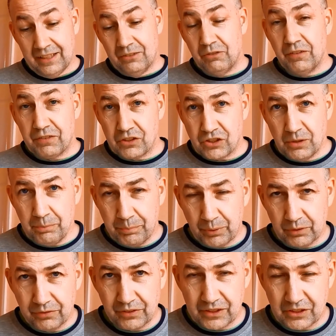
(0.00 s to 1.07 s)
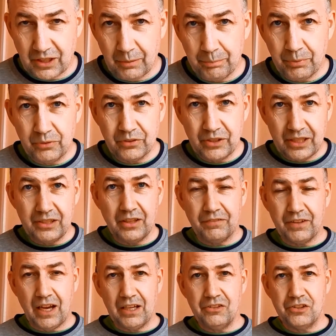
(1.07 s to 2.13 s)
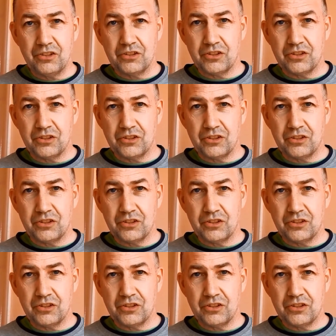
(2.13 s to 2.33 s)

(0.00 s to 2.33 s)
River Simple, for example, they have a hydrogen